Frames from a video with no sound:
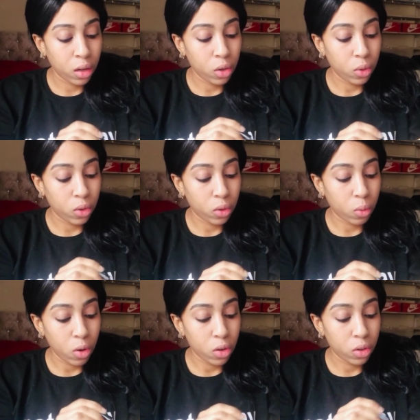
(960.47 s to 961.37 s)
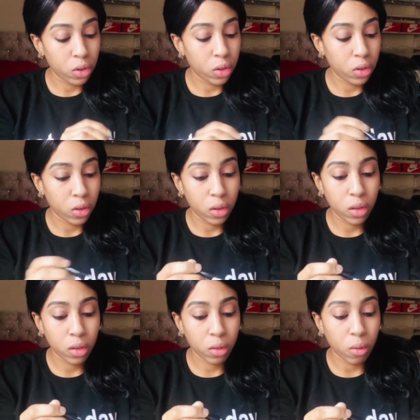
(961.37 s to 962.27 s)
do a swatch so this
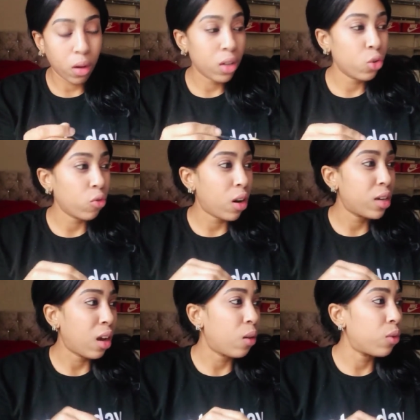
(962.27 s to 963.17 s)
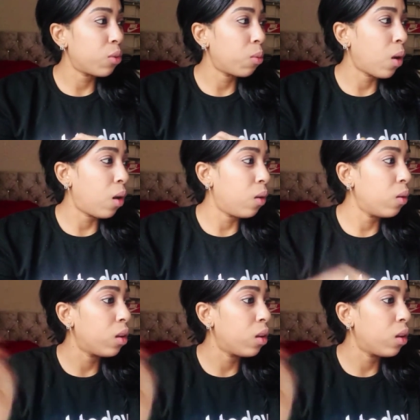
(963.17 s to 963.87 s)
is quite dried out as well